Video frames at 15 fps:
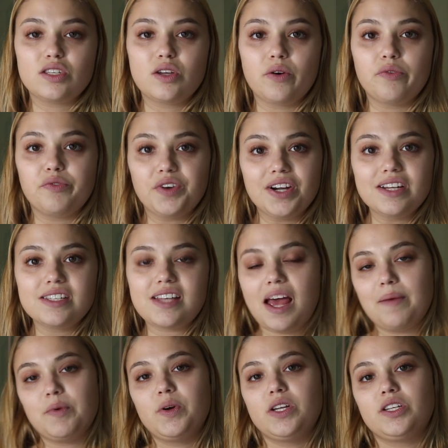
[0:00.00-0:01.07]
So first,
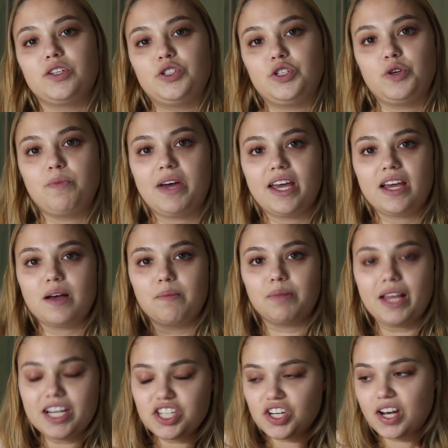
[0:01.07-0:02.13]
I'm going to do my
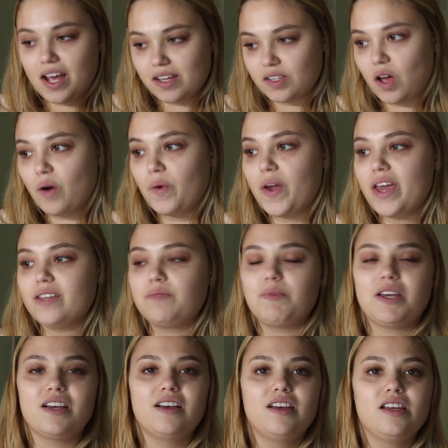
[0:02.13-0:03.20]
complexion as always
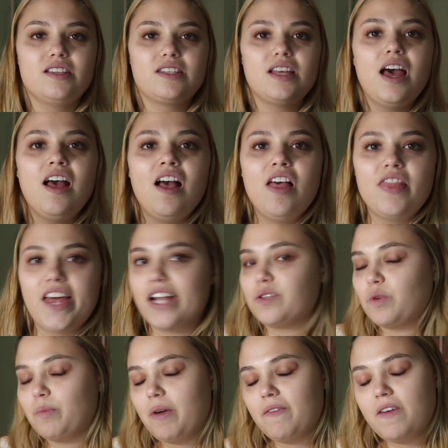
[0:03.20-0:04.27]
because that is
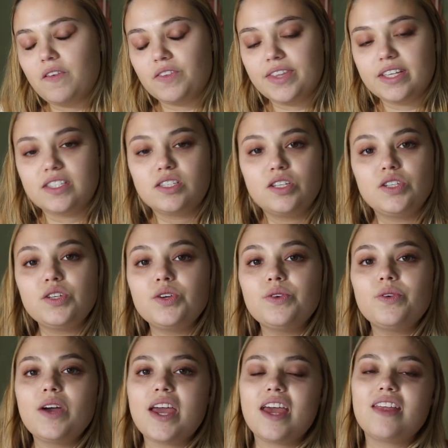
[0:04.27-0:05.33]
one of my favorite things to do,
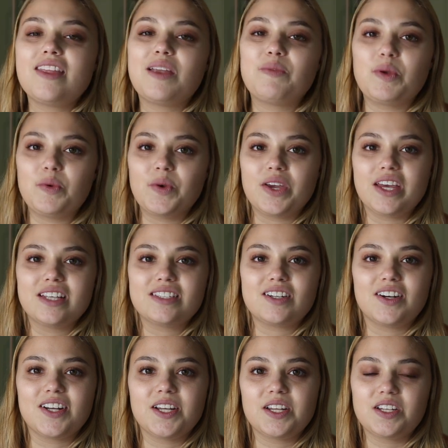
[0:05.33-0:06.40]
and then we will get
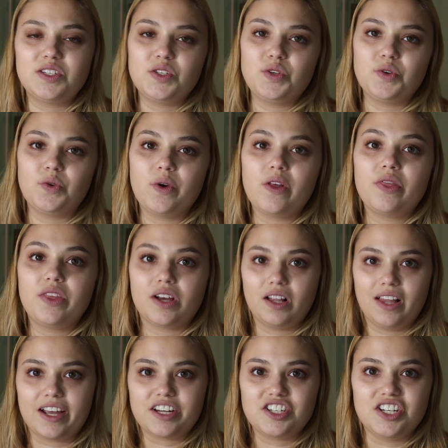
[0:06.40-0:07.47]
started into the
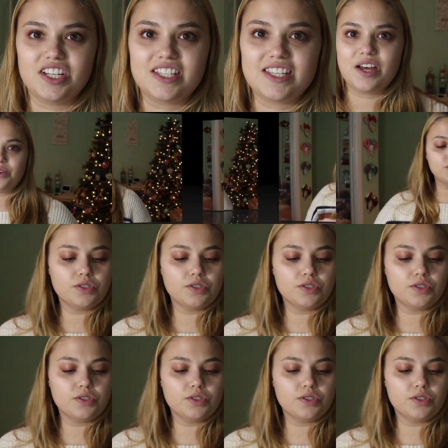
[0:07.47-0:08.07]
collection itself.